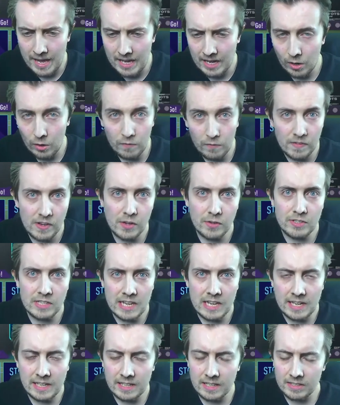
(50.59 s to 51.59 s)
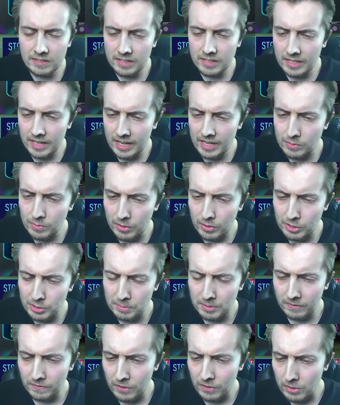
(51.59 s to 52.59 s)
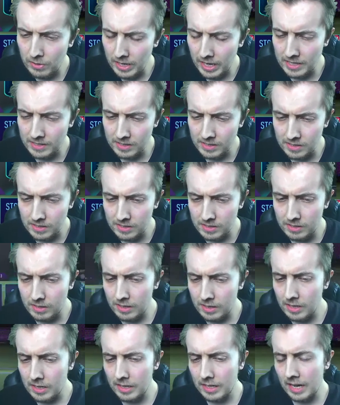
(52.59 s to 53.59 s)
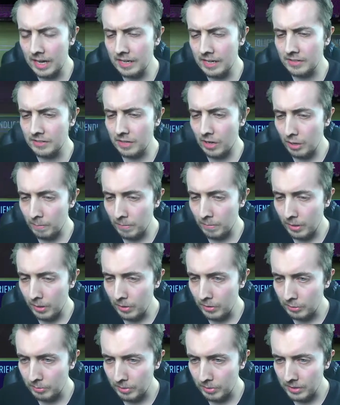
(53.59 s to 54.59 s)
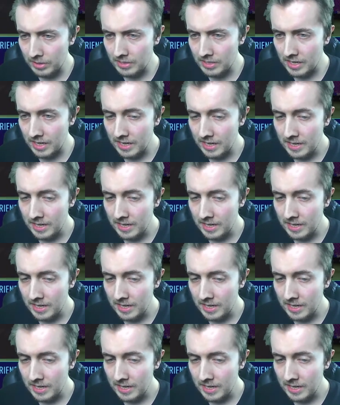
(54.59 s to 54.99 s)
Hopefully you're seeing this today as well. It's been a few days since the last upload, but uh,